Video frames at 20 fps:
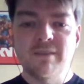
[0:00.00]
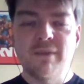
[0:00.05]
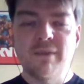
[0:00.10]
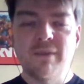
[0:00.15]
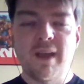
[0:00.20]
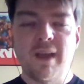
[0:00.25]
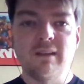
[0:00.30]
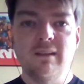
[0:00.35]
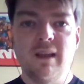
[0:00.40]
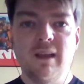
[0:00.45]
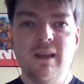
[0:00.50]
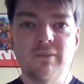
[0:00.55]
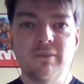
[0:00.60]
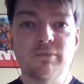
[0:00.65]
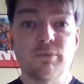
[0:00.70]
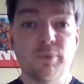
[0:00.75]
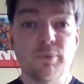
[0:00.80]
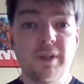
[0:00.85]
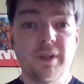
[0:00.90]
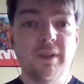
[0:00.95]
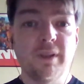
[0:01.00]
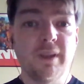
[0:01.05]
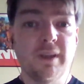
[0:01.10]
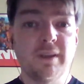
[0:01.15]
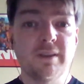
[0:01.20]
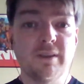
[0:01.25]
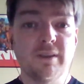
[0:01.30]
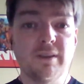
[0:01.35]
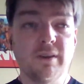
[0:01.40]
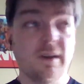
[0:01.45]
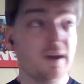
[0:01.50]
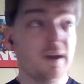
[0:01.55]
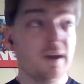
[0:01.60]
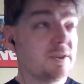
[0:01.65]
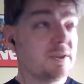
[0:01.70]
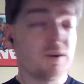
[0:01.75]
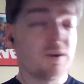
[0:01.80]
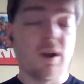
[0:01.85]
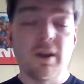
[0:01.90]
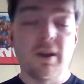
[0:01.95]
had a lot of really
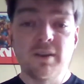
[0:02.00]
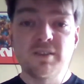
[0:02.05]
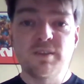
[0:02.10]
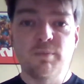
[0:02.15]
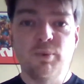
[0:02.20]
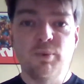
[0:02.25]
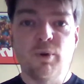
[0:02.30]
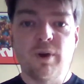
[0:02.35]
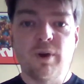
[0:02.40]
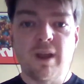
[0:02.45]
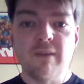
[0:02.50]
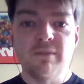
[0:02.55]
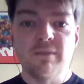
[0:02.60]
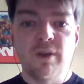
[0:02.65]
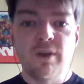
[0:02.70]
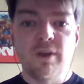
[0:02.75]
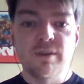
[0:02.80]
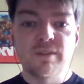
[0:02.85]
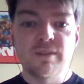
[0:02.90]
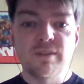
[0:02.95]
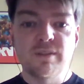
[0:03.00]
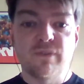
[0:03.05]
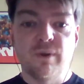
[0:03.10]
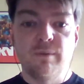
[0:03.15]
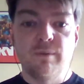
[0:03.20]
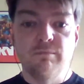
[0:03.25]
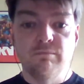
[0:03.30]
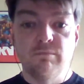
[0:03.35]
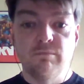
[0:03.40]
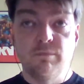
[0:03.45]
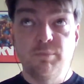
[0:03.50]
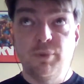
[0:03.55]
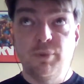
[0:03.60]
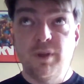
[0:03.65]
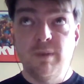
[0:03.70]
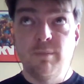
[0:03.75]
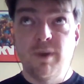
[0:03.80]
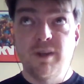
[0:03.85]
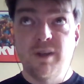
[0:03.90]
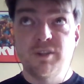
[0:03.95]
strong support, I've noticed, from
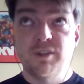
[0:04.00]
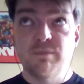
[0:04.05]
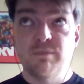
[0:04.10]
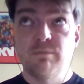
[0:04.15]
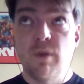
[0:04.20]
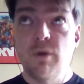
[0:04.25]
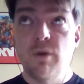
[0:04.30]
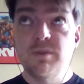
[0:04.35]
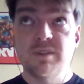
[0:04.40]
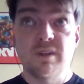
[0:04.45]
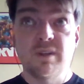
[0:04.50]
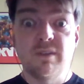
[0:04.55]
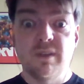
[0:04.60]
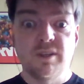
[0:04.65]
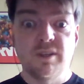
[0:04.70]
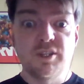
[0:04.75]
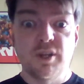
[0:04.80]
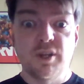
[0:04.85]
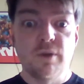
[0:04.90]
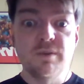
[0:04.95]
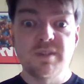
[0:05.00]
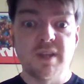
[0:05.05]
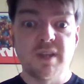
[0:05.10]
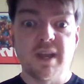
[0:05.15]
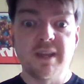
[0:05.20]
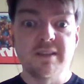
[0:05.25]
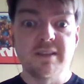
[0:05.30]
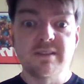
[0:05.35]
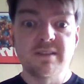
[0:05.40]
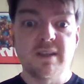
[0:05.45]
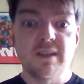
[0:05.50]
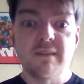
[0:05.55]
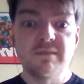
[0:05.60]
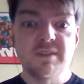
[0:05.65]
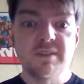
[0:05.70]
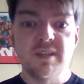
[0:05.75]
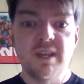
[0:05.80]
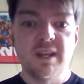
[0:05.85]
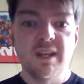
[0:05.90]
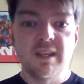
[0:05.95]
pretty much most of the Joe sites I've
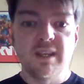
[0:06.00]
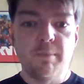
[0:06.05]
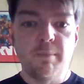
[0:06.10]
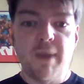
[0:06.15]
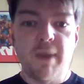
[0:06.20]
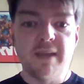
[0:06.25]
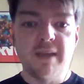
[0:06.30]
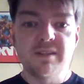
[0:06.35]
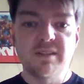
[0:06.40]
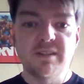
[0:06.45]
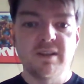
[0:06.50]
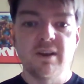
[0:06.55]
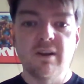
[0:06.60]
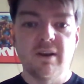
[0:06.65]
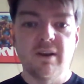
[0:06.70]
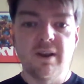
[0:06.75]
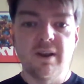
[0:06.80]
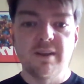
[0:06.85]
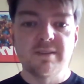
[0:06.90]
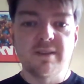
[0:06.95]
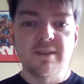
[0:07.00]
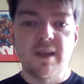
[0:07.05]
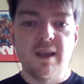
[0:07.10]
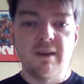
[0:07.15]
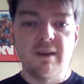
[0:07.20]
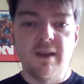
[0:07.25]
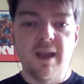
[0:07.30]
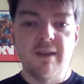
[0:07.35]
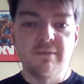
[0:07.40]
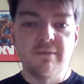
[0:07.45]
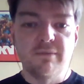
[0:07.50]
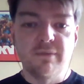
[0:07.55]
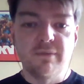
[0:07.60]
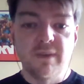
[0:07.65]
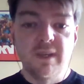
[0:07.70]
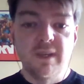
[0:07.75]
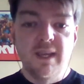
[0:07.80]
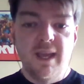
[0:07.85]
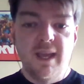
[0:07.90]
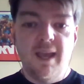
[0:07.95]
seen in the past year have
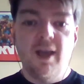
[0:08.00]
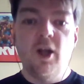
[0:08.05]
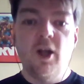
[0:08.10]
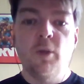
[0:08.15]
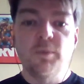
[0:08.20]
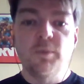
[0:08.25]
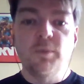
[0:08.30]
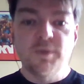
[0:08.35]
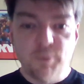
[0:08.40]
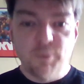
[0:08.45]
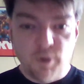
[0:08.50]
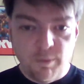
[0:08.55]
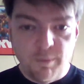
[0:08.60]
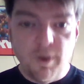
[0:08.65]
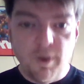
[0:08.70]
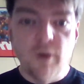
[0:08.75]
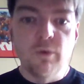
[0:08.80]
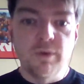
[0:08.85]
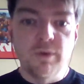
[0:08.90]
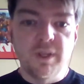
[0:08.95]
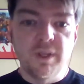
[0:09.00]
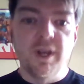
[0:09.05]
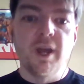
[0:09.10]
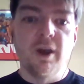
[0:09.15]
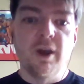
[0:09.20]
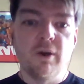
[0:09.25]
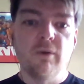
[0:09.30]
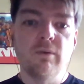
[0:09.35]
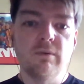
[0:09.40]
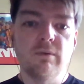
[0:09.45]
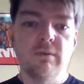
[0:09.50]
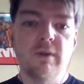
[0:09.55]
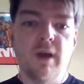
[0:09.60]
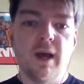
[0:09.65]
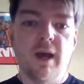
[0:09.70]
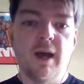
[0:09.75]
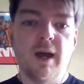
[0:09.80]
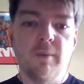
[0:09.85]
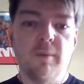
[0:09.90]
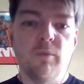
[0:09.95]
helped promote,
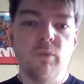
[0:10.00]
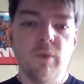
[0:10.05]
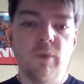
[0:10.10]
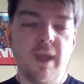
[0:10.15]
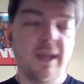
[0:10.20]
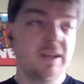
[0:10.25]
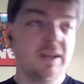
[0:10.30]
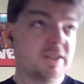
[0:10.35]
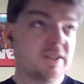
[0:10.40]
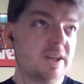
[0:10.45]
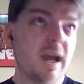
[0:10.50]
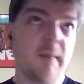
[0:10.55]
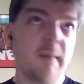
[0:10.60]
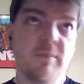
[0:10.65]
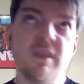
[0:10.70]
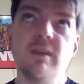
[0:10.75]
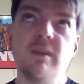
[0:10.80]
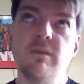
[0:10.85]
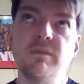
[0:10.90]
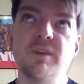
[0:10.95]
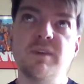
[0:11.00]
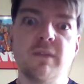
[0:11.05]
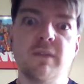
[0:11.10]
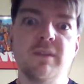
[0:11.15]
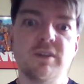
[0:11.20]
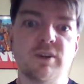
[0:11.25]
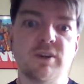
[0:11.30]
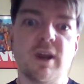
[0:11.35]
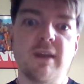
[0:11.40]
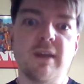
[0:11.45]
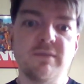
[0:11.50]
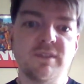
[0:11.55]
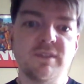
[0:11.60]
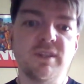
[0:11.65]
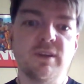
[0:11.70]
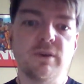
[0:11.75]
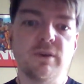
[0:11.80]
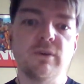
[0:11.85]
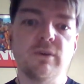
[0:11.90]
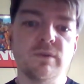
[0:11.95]
each time that you've done the drive
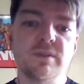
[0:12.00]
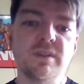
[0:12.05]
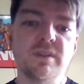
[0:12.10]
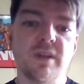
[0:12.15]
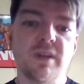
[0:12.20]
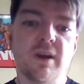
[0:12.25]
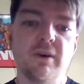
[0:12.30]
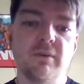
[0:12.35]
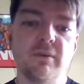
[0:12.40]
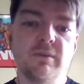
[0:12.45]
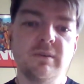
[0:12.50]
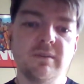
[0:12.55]
too. So